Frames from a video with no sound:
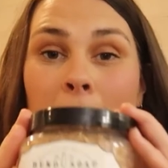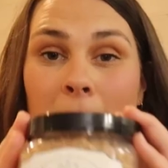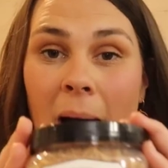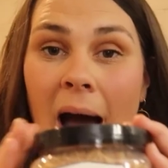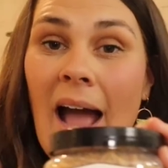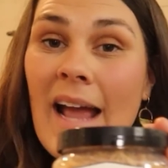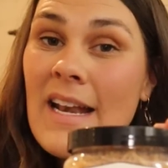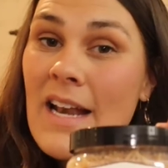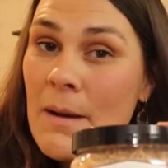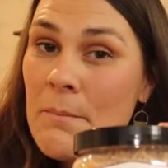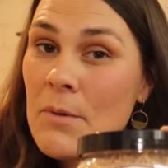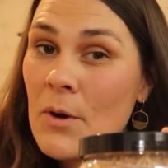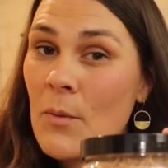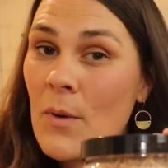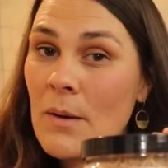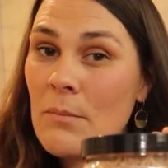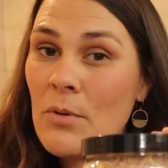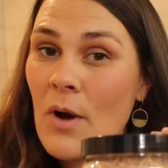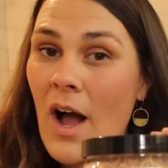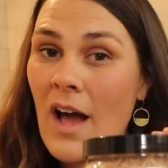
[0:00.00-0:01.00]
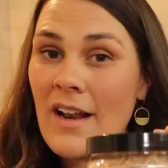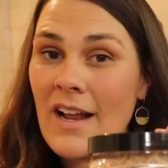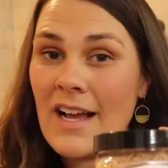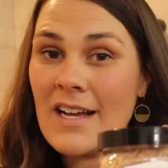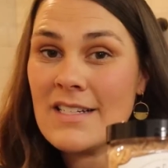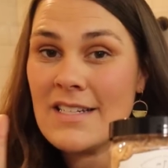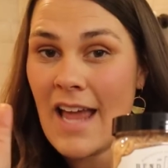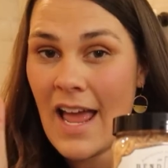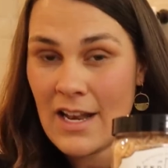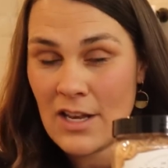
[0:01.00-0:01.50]
my number one
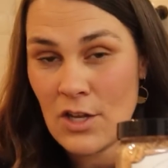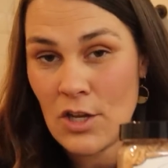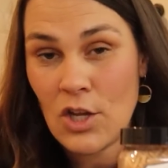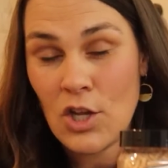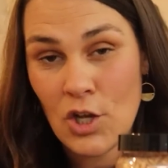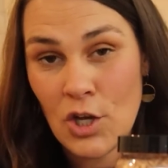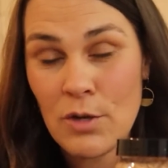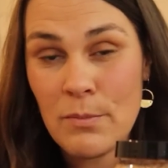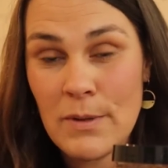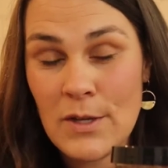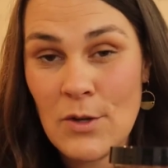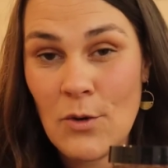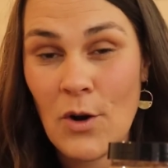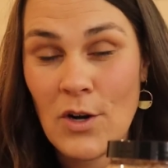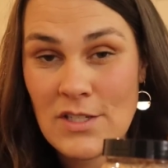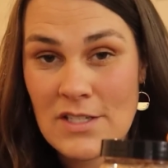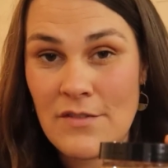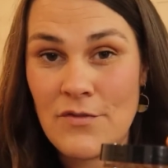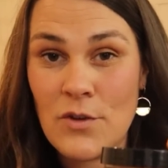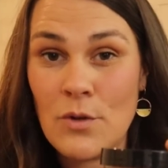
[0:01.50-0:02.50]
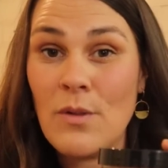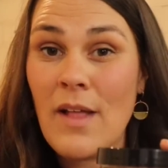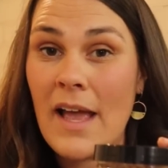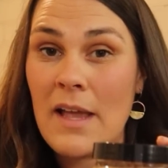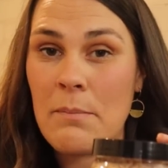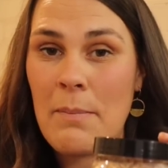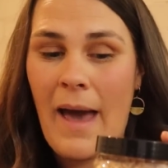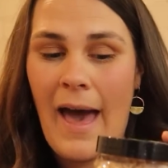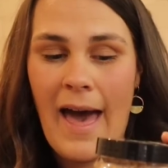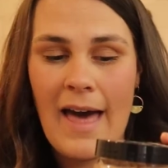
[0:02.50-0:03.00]
product, and could be yours if you
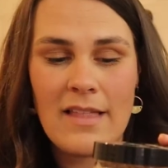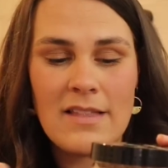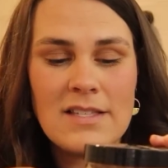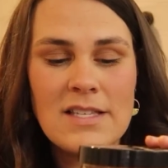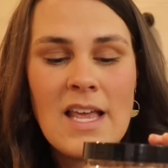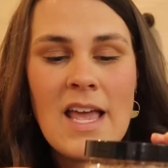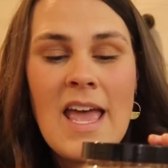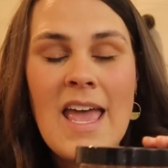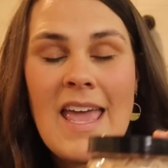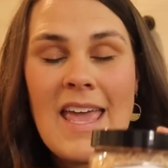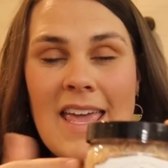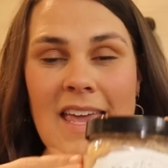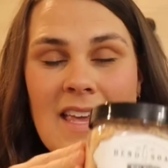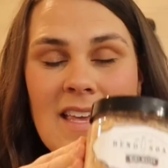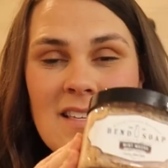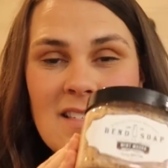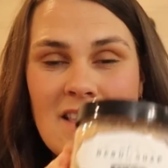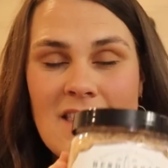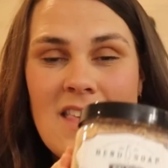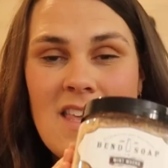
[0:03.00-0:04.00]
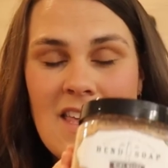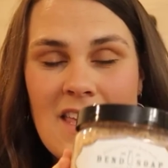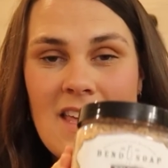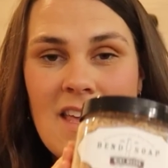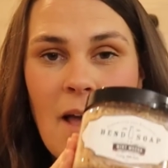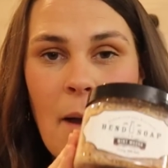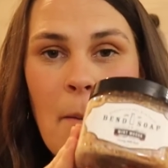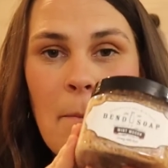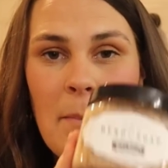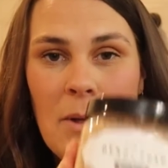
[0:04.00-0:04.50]
like baths, is
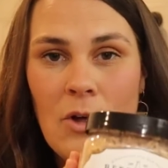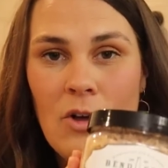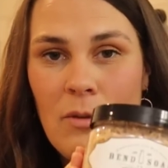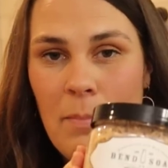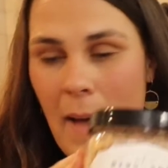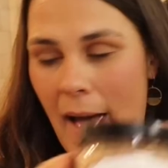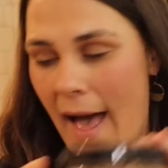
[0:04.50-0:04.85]
the milk